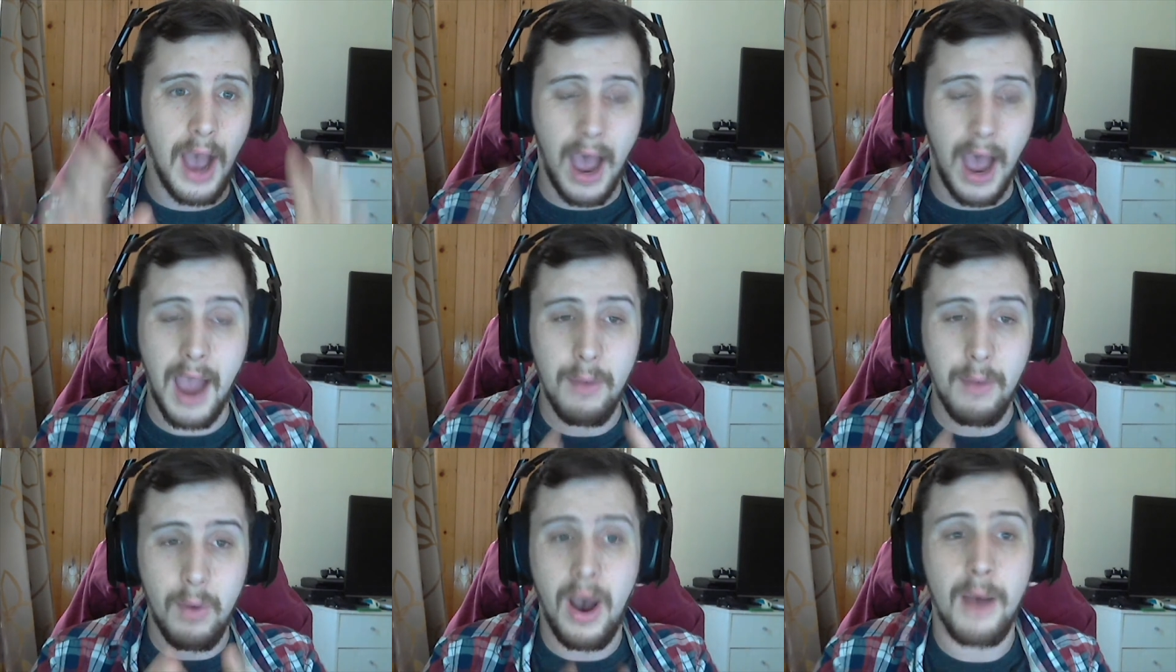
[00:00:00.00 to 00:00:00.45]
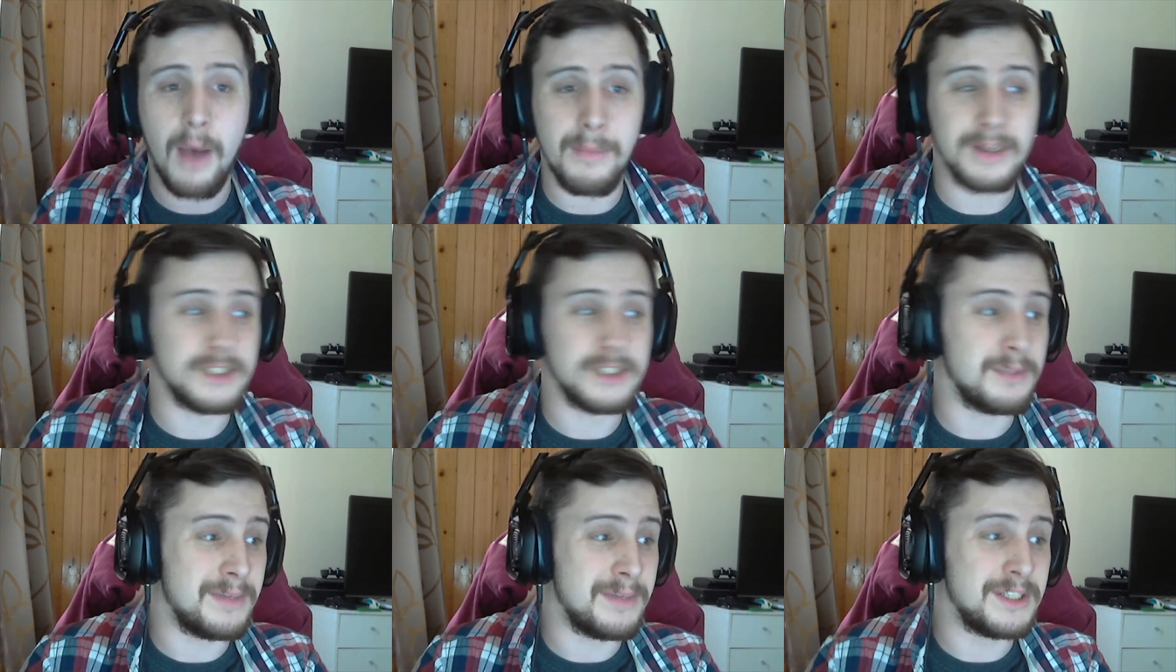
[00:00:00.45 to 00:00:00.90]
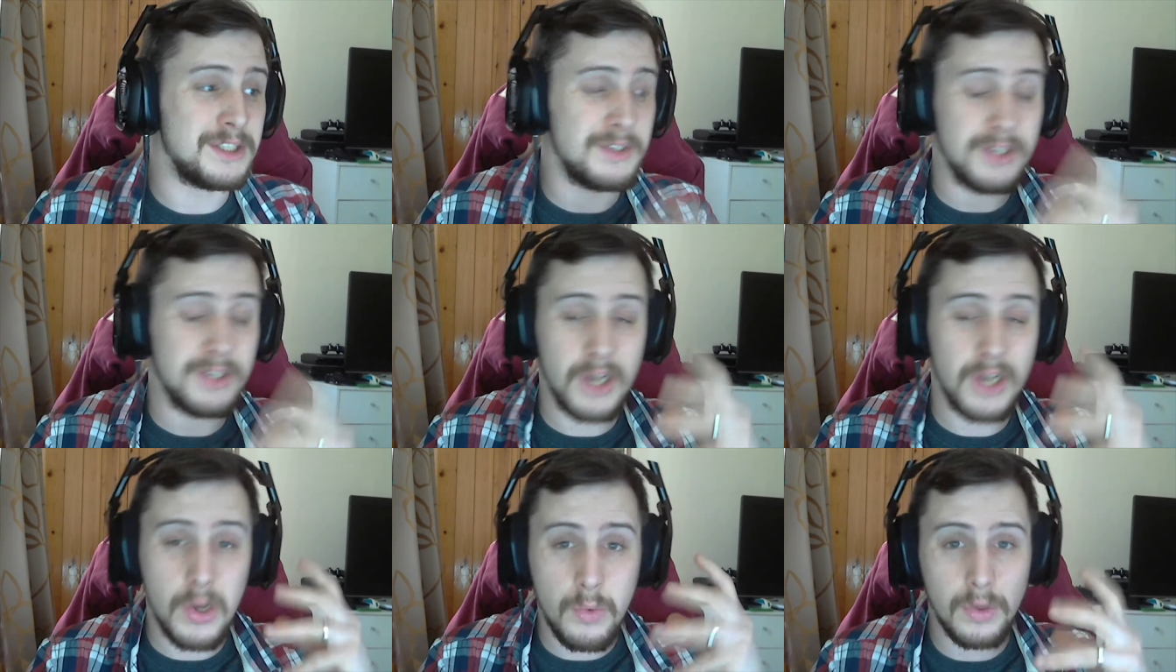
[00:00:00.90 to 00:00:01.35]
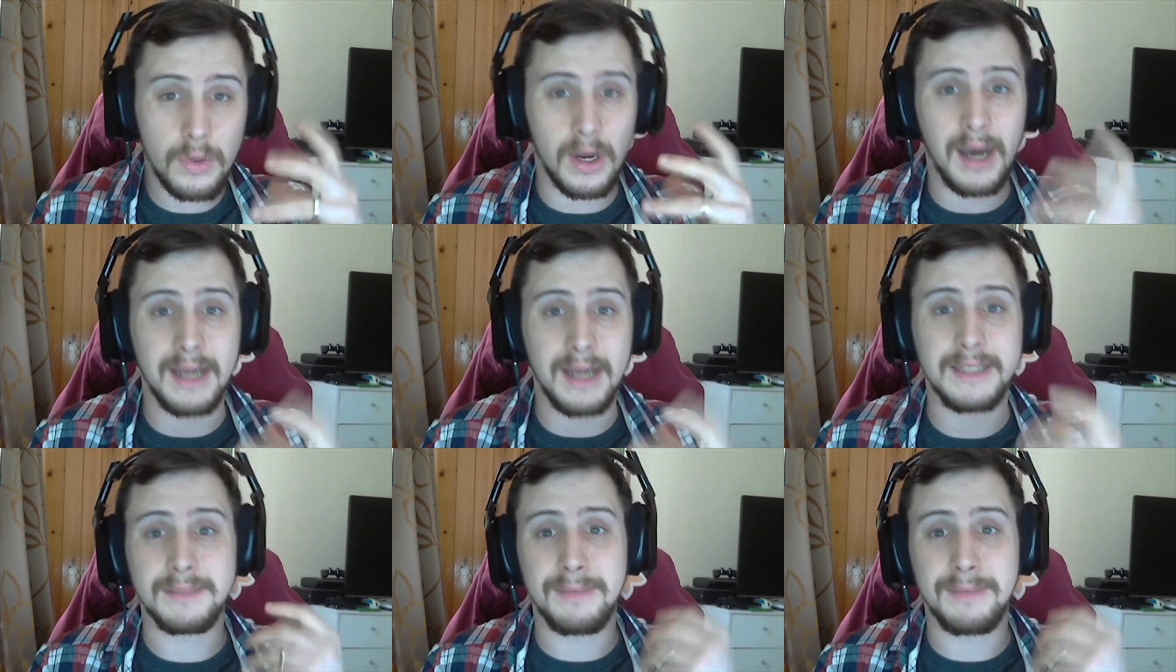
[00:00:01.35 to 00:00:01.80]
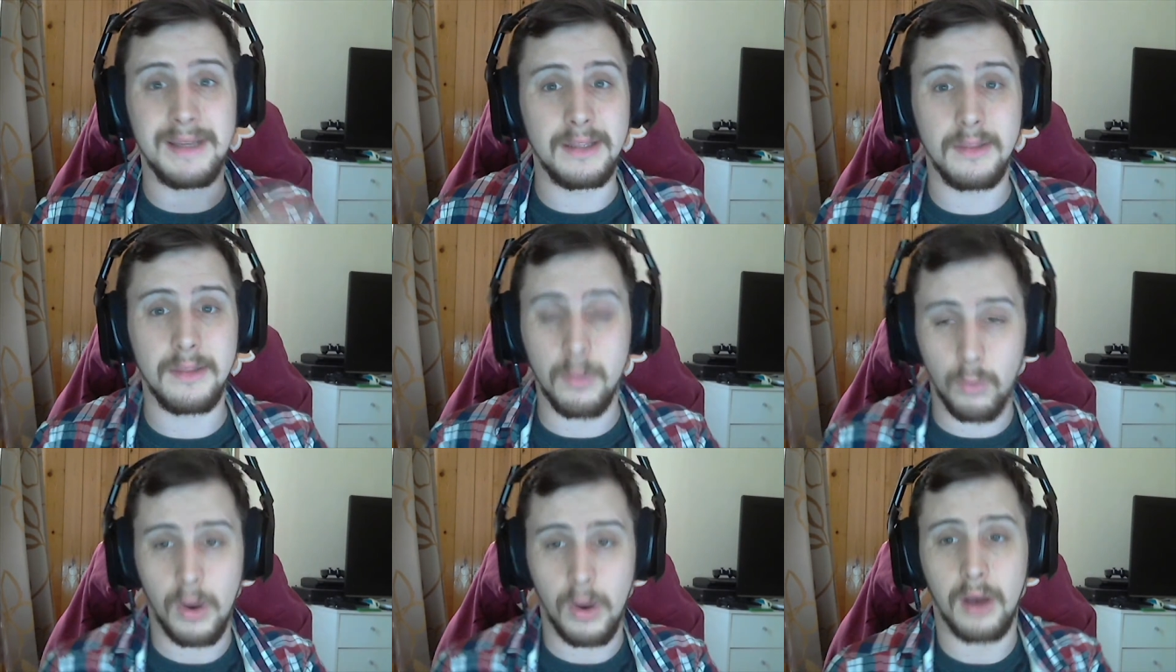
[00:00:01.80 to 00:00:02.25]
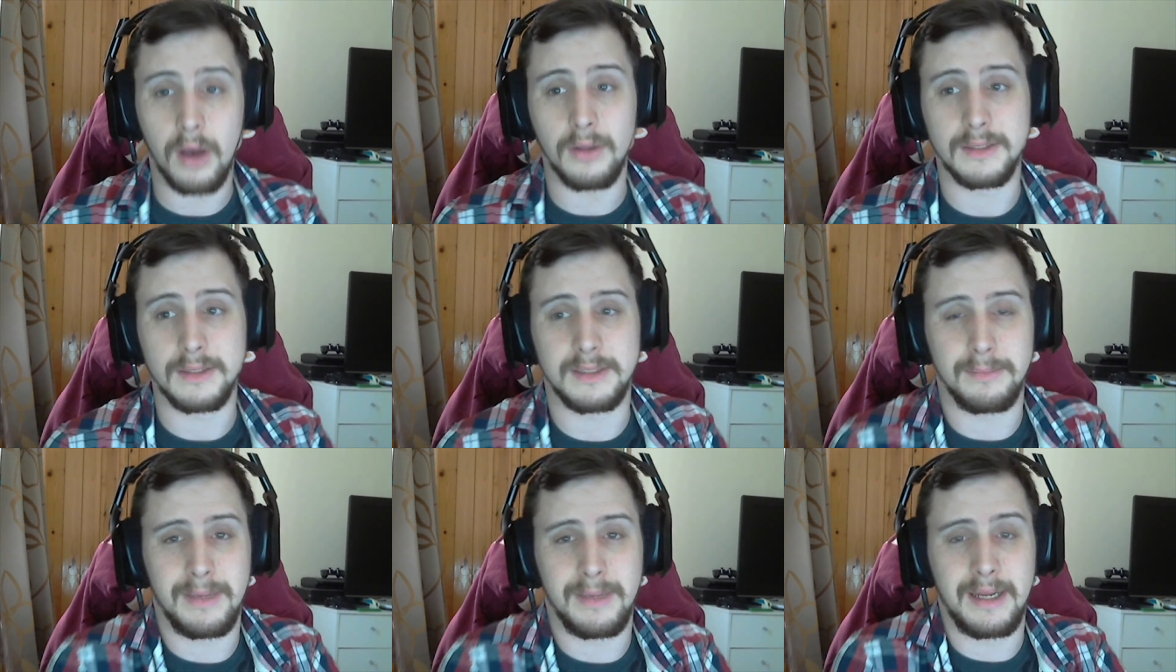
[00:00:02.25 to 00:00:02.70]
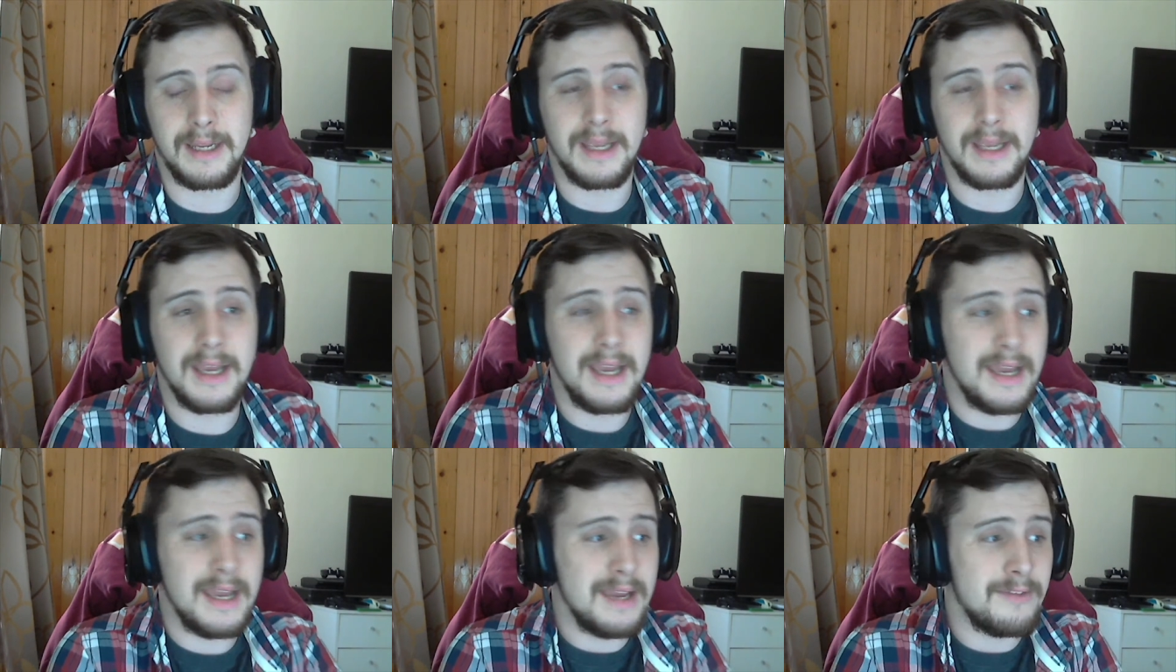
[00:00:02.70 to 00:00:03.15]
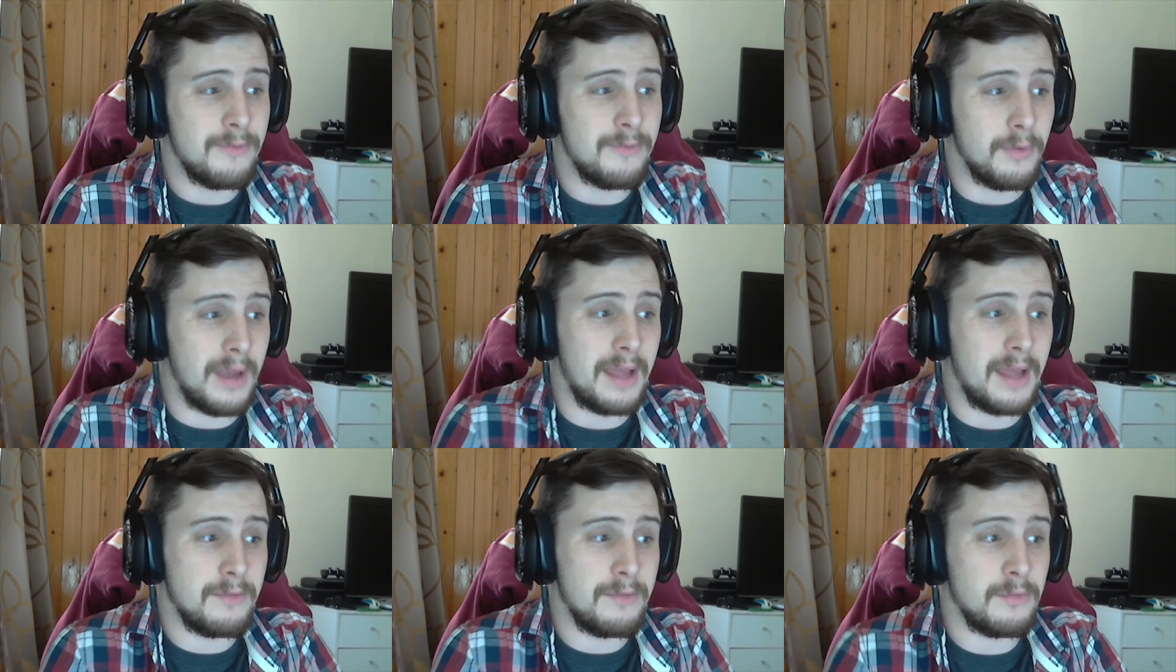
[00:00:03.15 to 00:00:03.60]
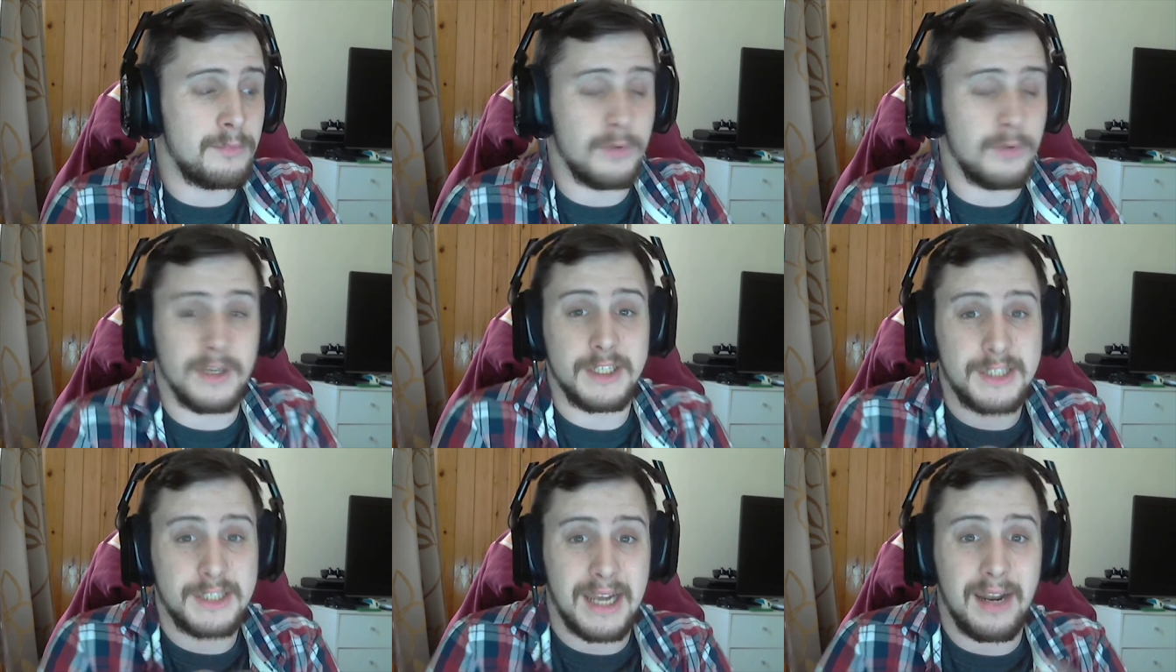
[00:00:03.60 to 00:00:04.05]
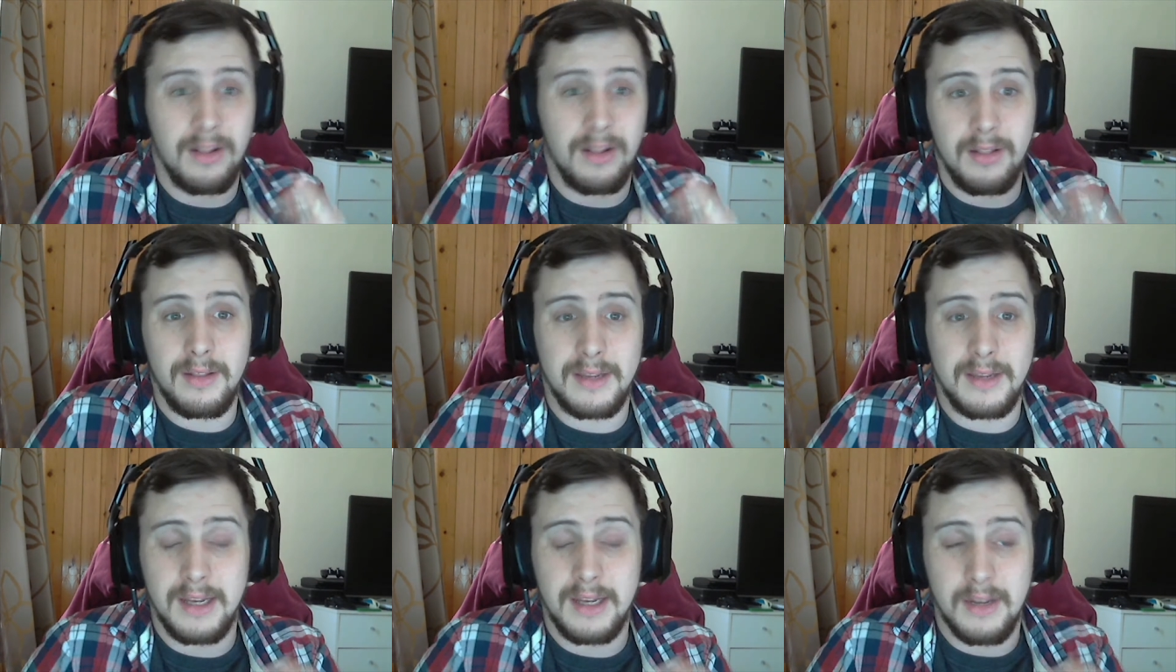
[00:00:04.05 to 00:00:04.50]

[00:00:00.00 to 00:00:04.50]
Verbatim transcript: how much I mean to you guys mean the world to me for like for your channel, you know,